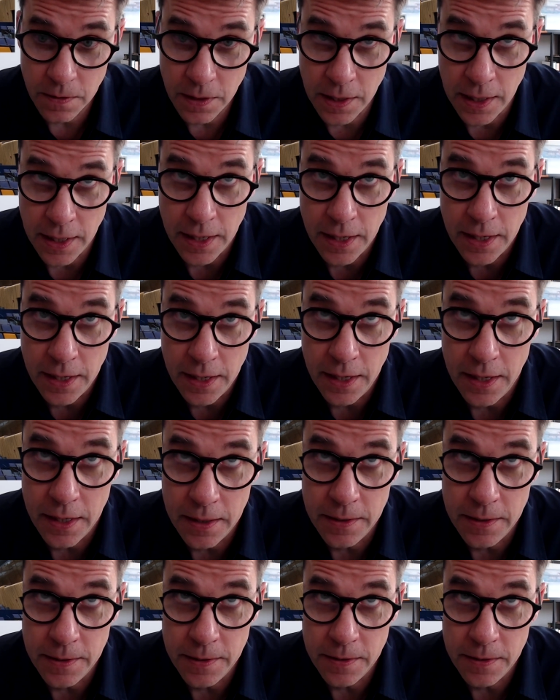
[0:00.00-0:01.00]

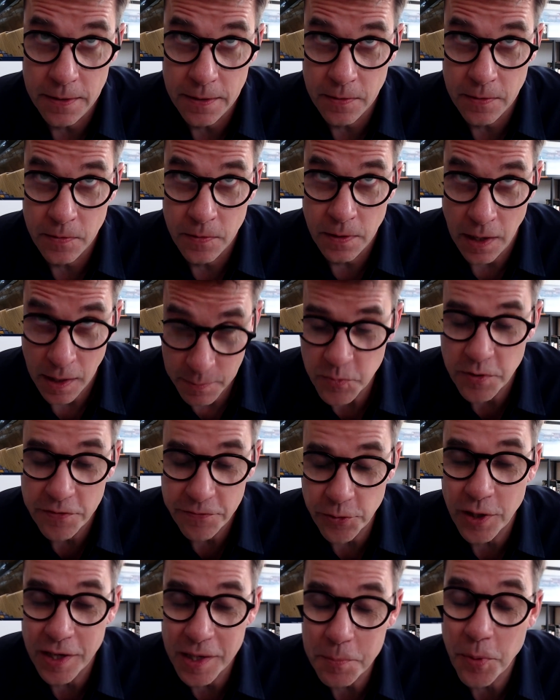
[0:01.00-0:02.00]

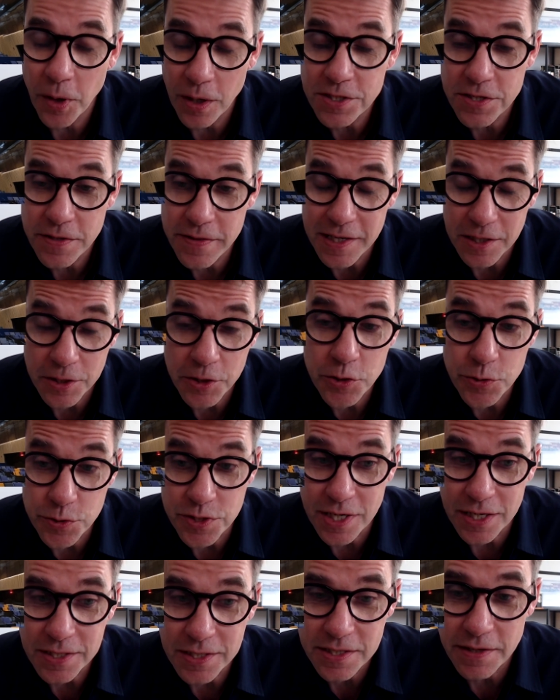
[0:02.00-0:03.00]
in part to the
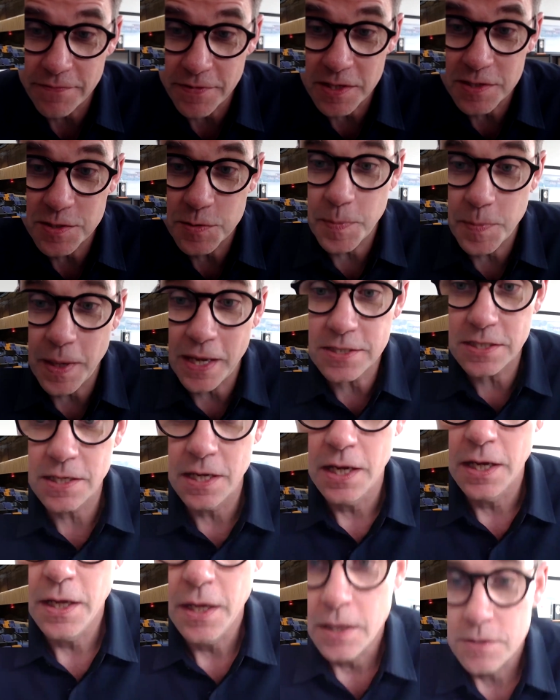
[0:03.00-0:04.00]
acoustics of the space.
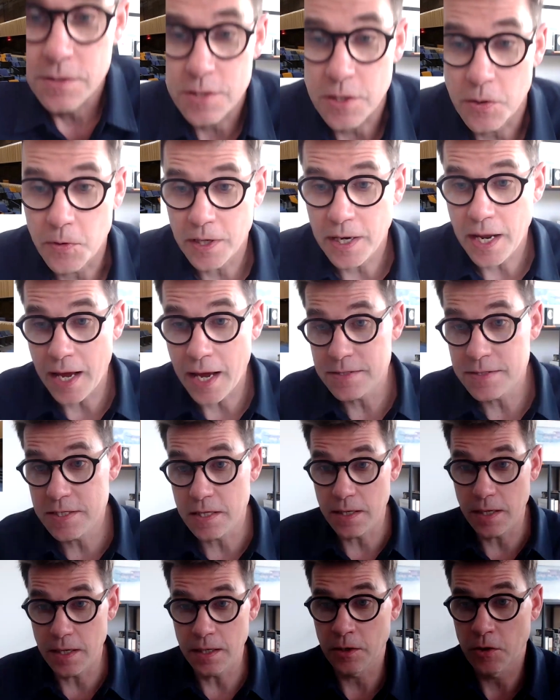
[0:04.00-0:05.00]
So it has
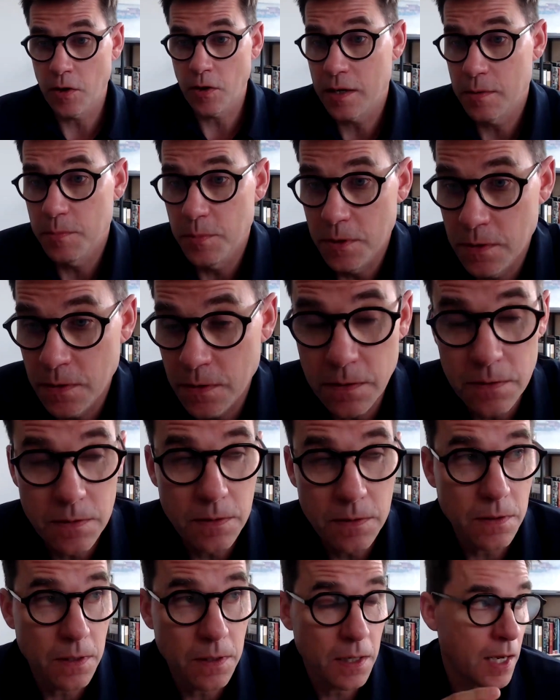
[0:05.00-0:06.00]
the incredible
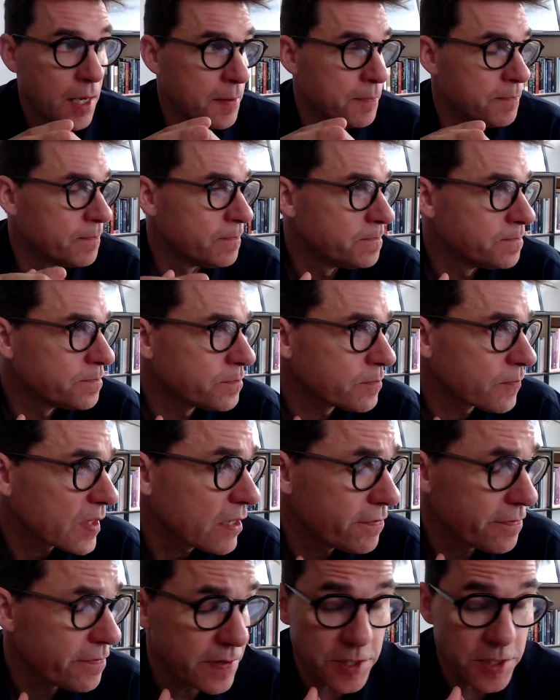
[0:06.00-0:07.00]

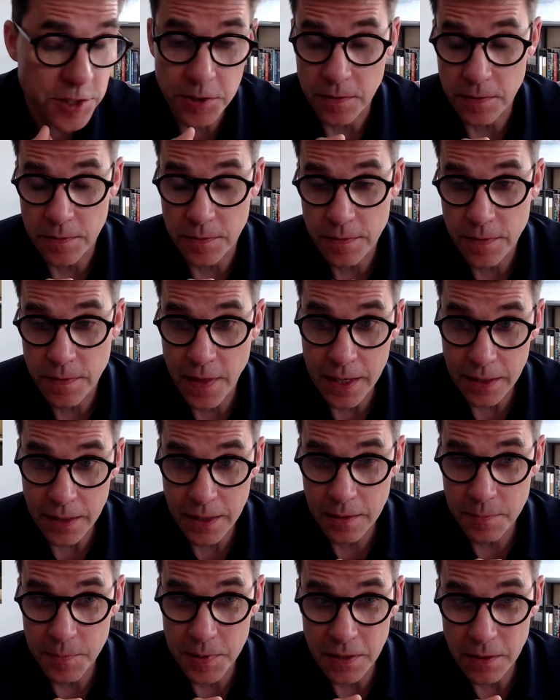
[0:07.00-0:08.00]
feature that it
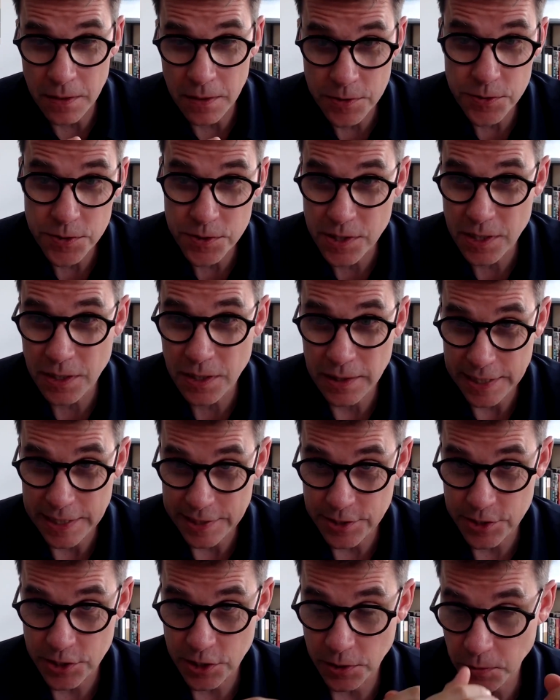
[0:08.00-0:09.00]
can be acoustically
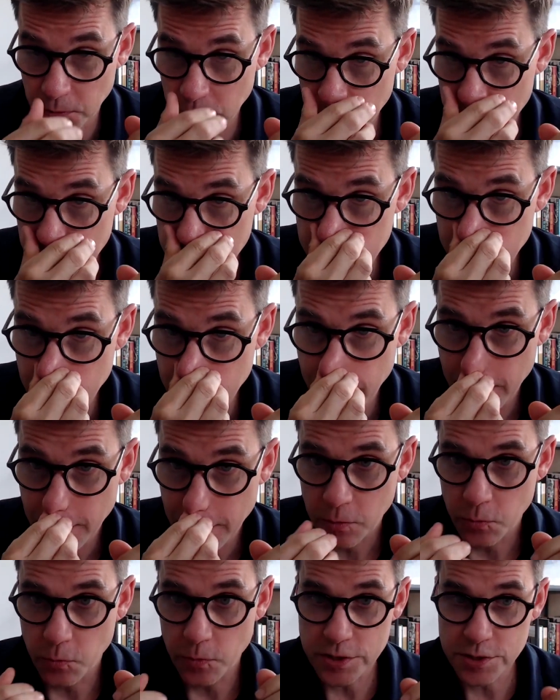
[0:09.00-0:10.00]
tuned,
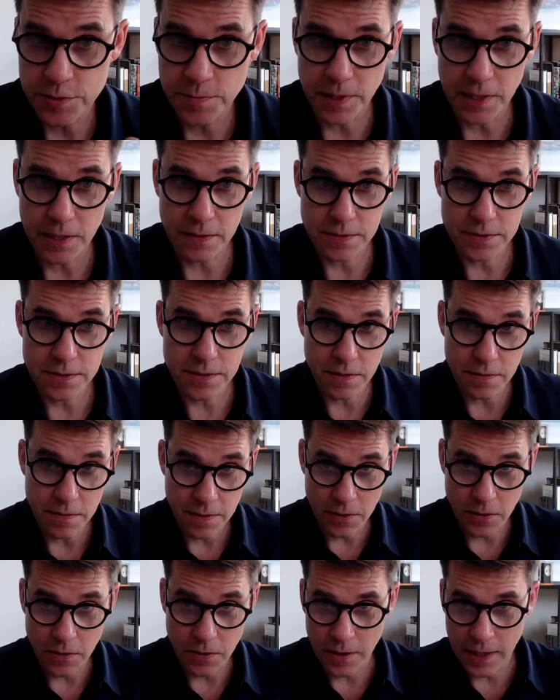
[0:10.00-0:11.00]
which means that
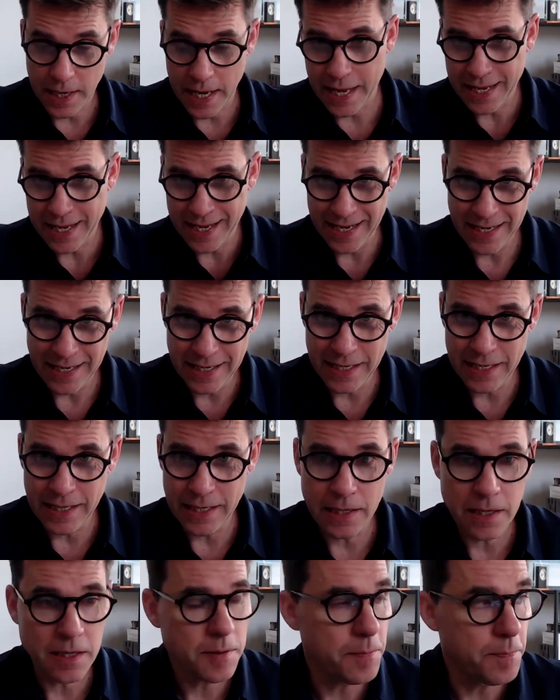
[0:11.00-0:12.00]
there are
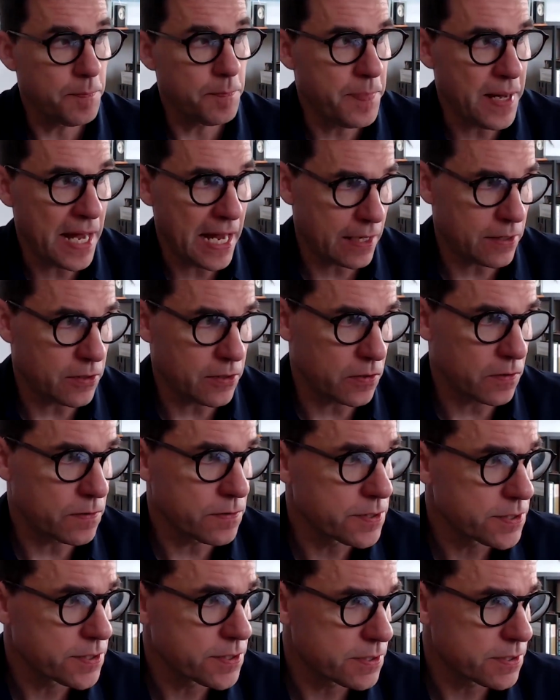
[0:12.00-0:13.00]
80
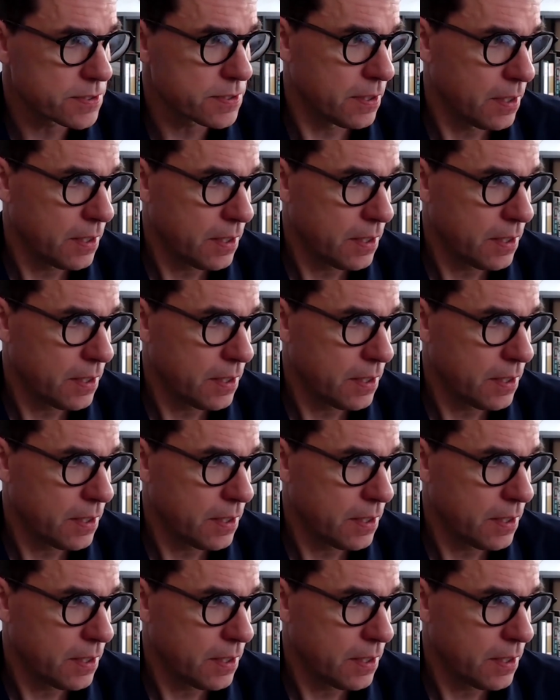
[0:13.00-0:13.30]
banners.